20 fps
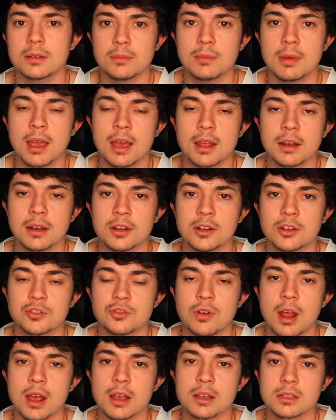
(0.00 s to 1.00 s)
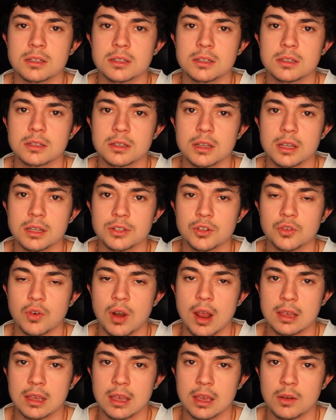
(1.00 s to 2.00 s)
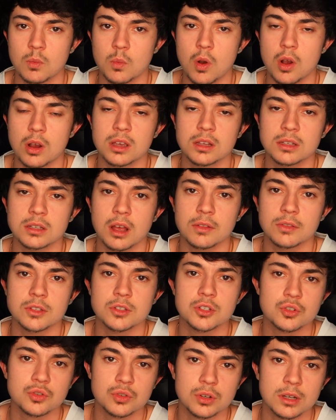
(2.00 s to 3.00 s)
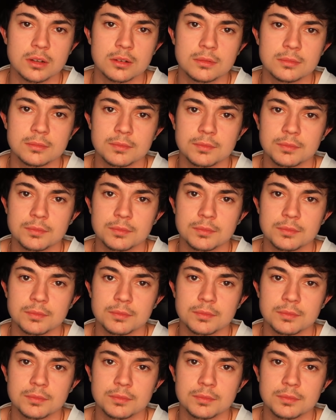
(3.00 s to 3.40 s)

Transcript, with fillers: man in a dress as a crackhead walking down the street.